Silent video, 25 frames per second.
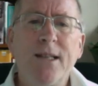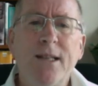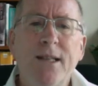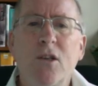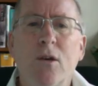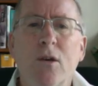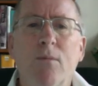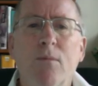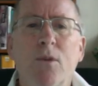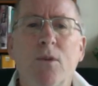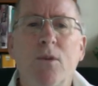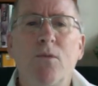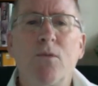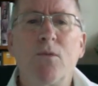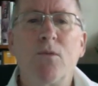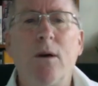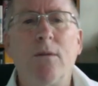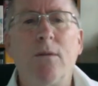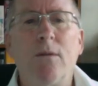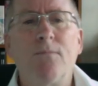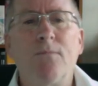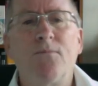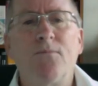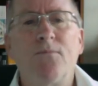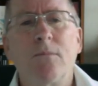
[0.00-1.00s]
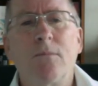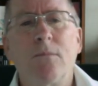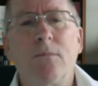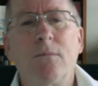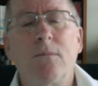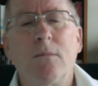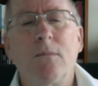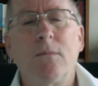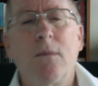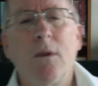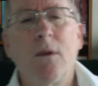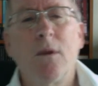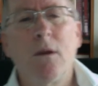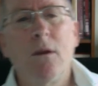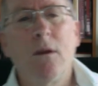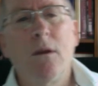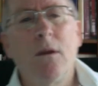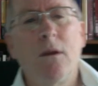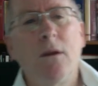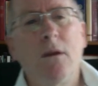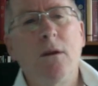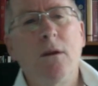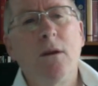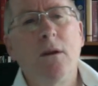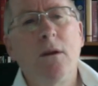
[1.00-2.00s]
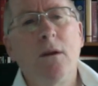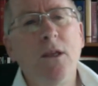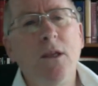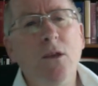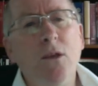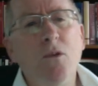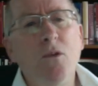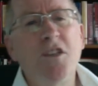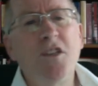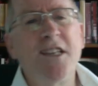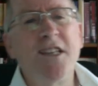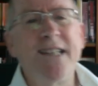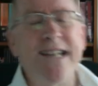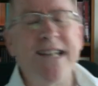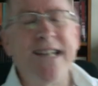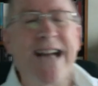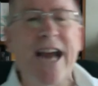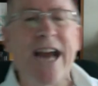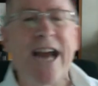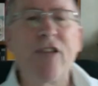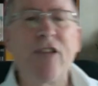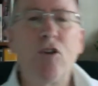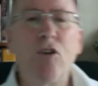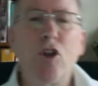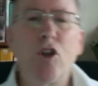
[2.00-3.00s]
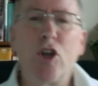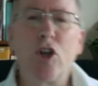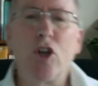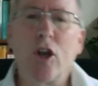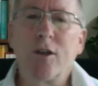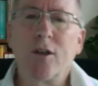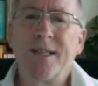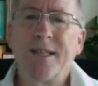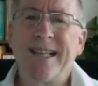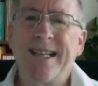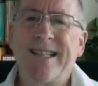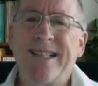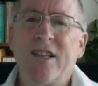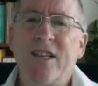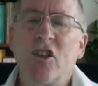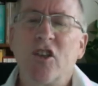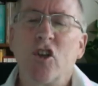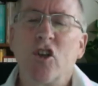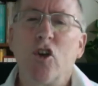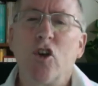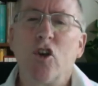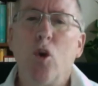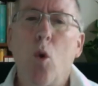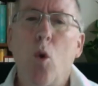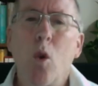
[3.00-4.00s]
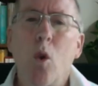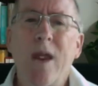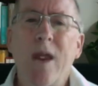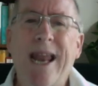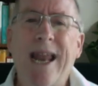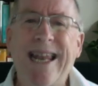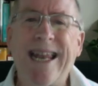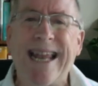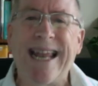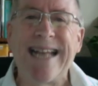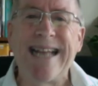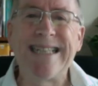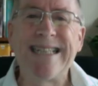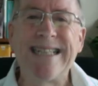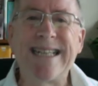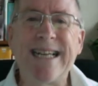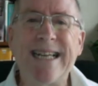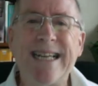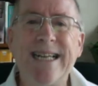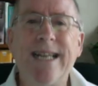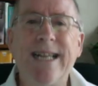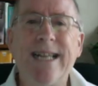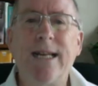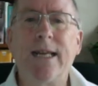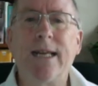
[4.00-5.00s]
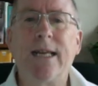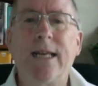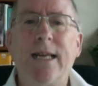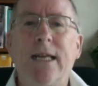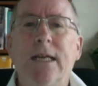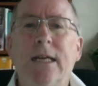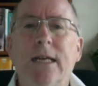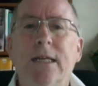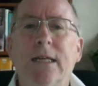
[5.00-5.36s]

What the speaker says: term as well. He uses neither Narcissus nor Lent lily